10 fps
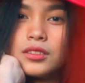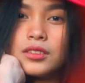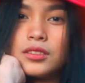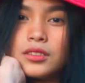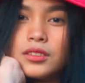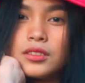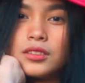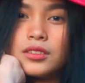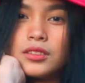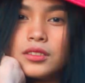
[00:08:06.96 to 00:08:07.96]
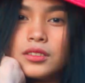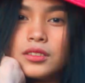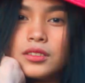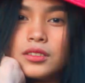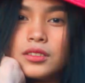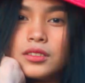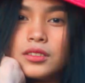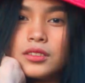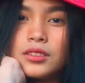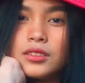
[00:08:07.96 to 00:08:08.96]

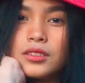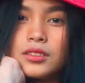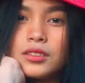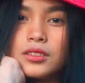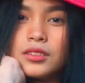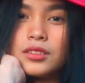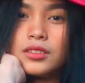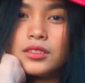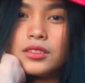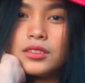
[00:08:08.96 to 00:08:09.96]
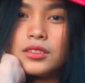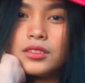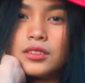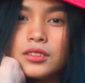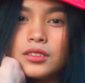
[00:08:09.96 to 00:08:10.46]
(no one is talking)